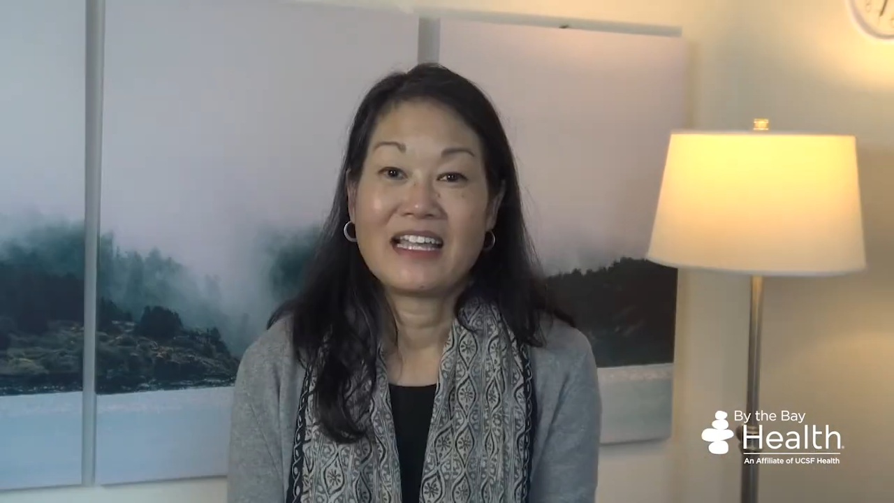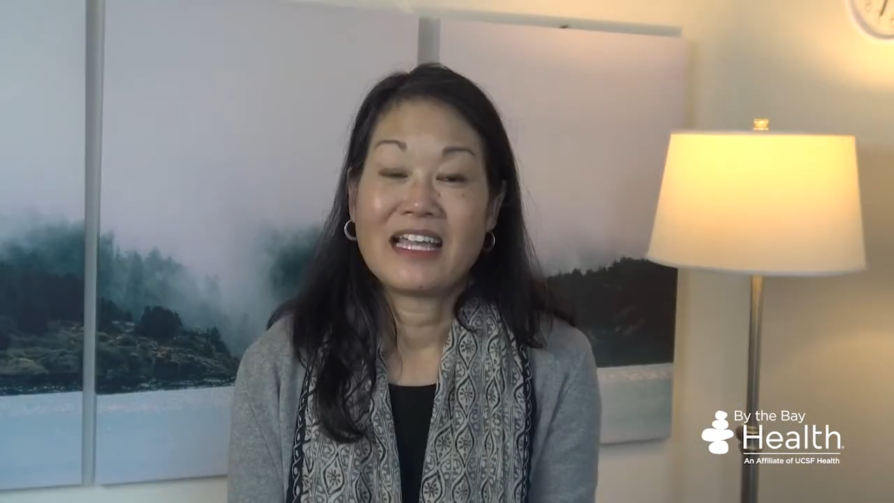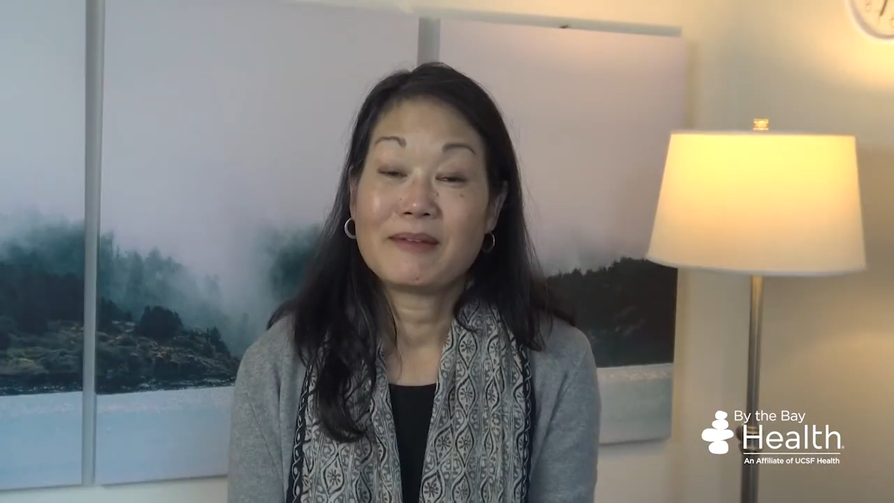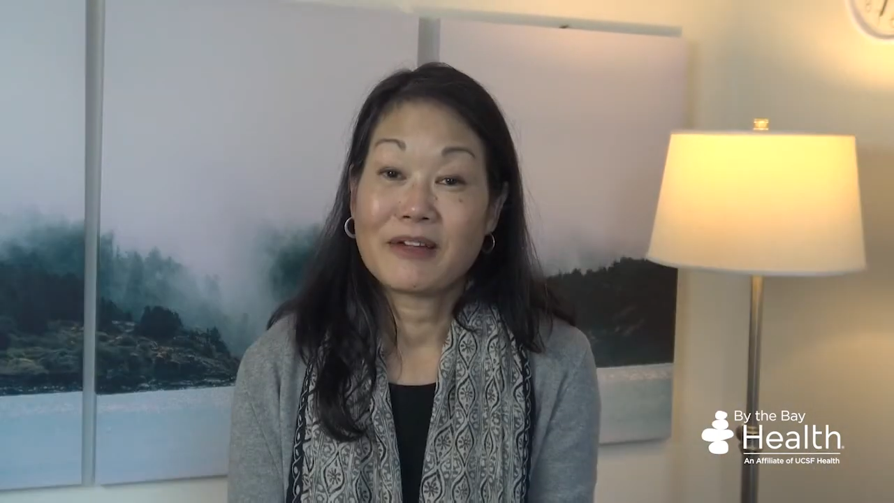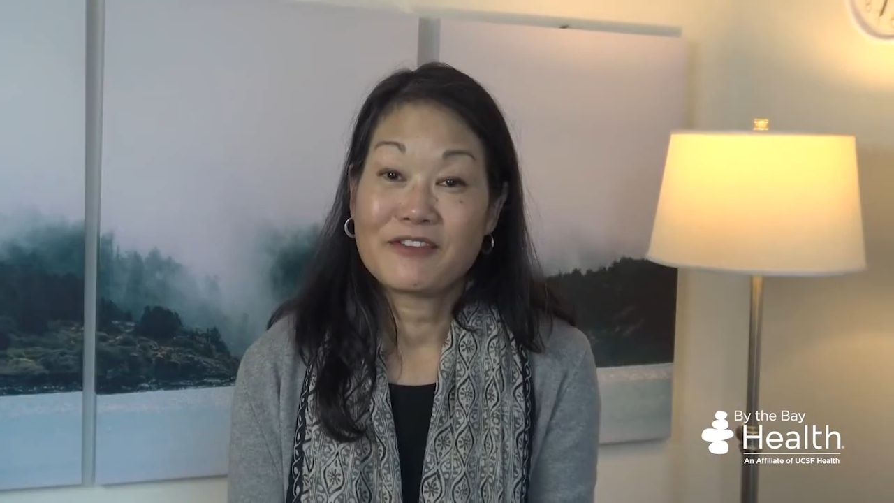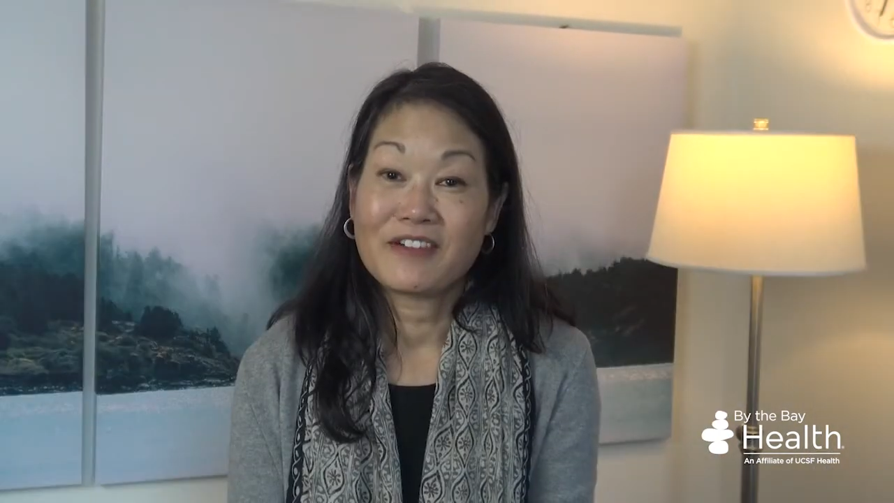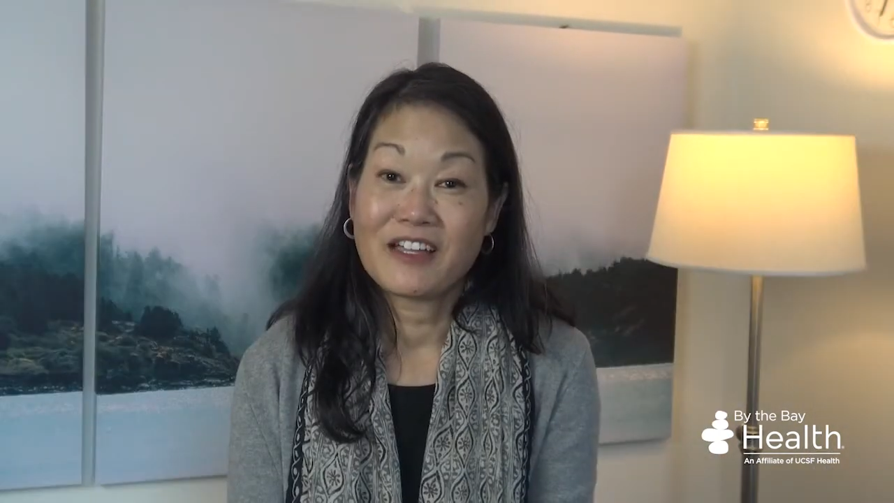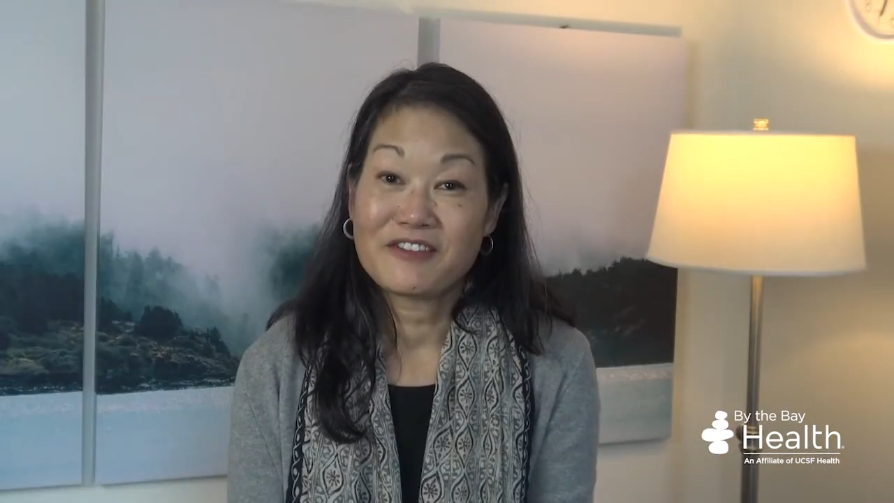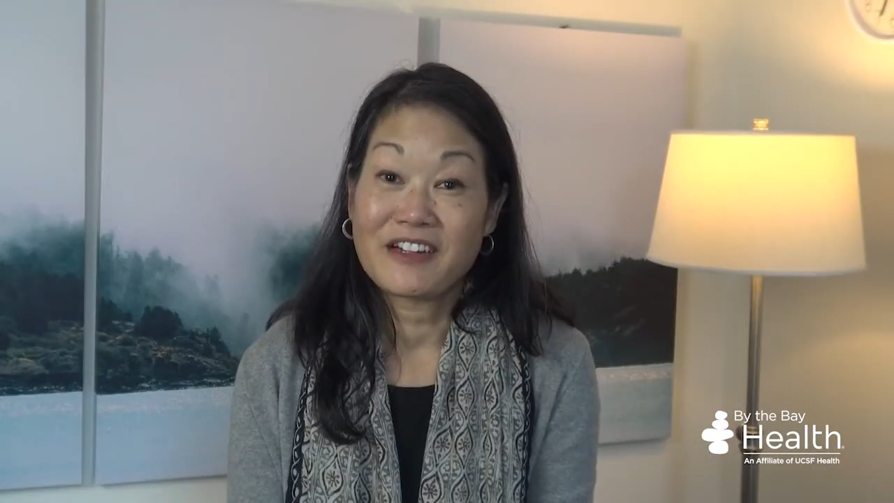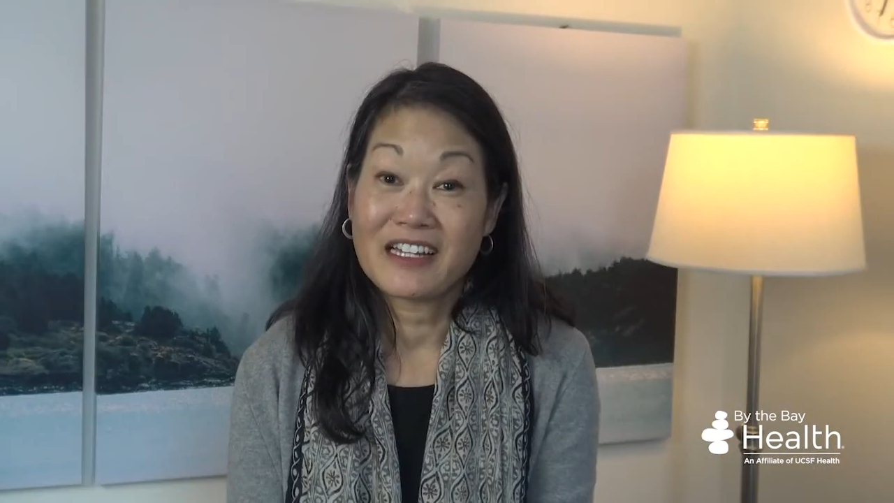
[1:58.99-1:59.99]
And my
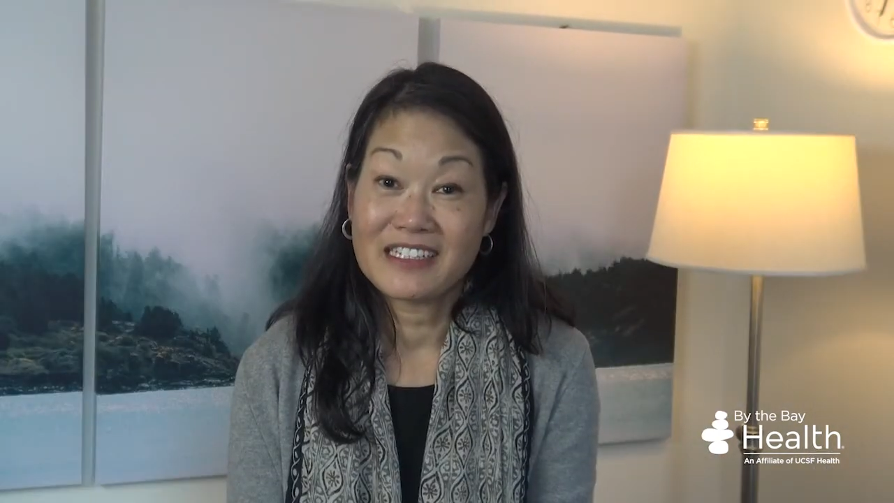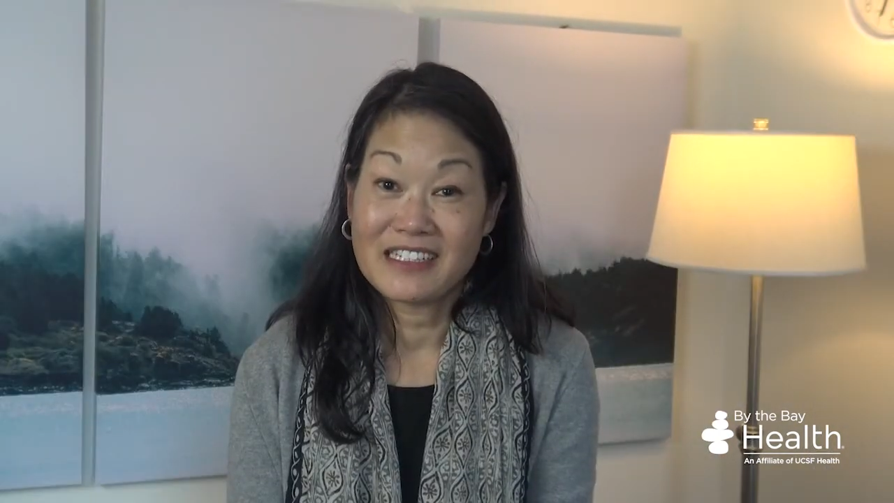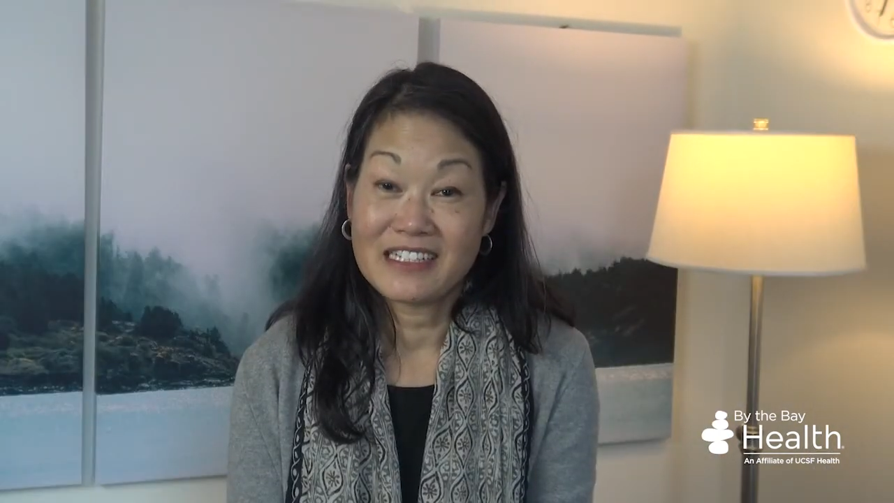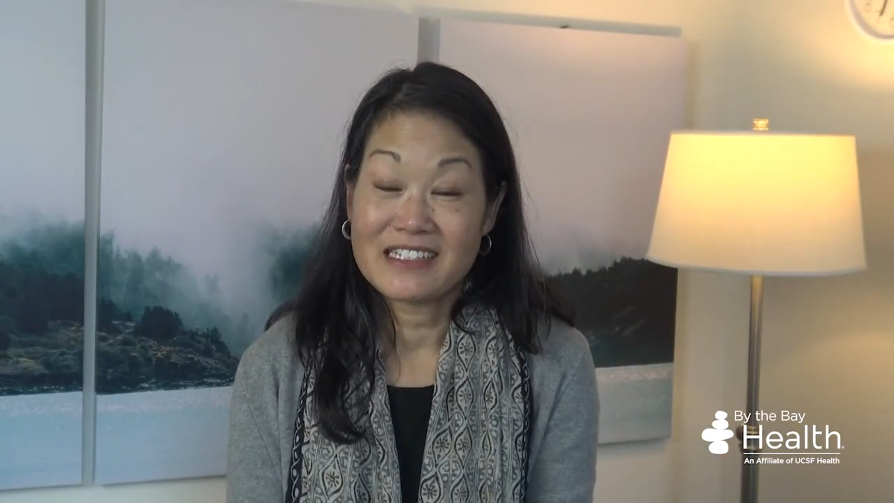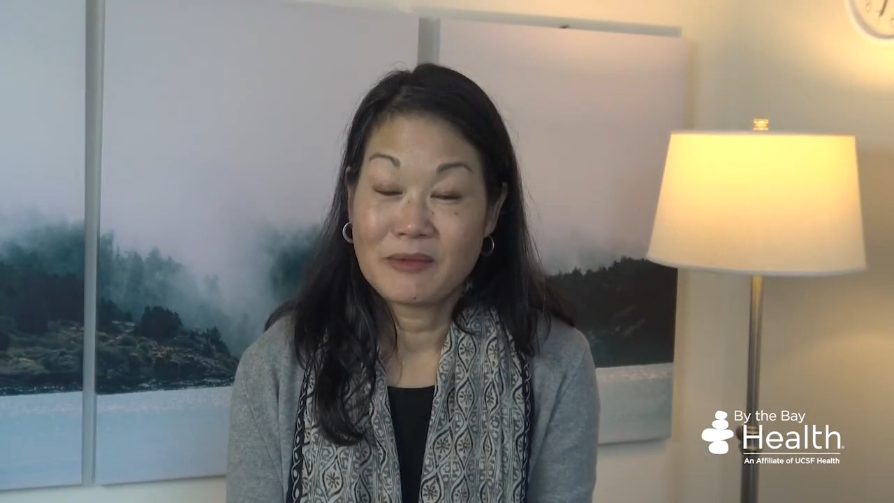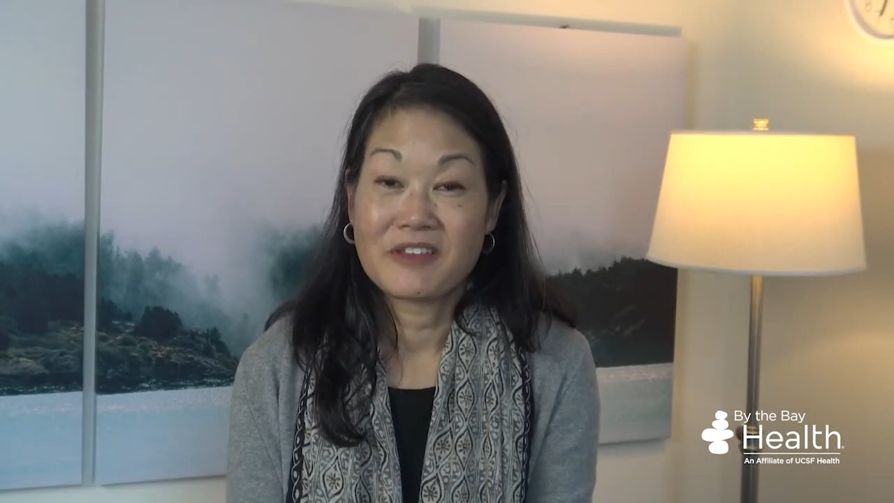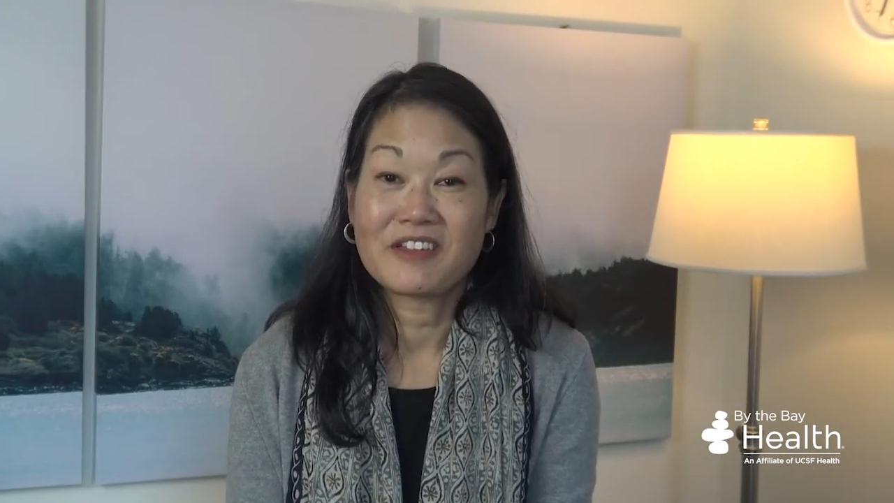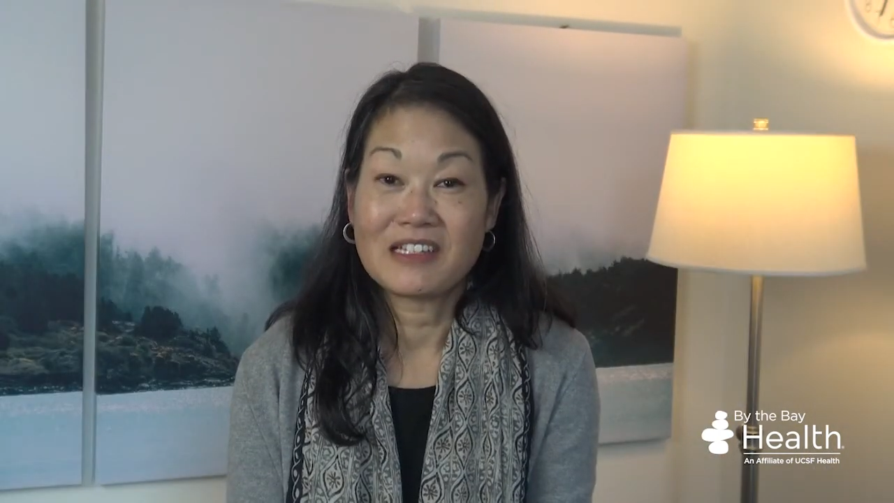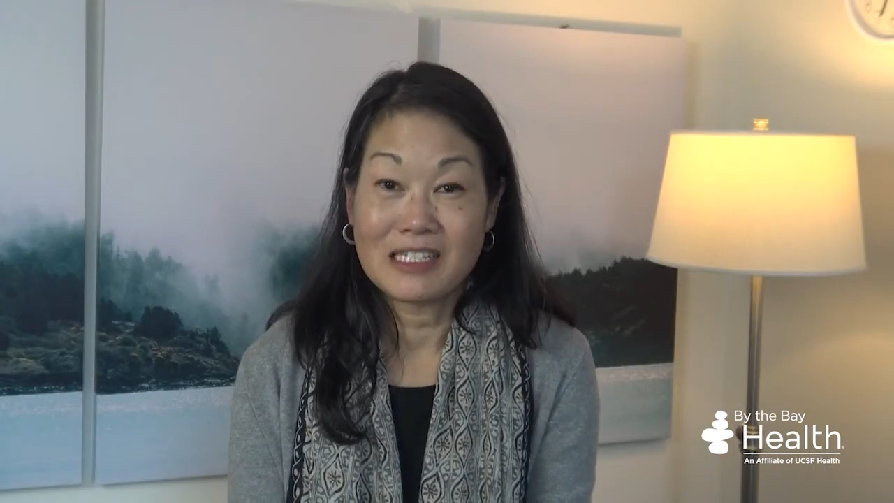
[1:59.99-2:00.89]
five grandkids with their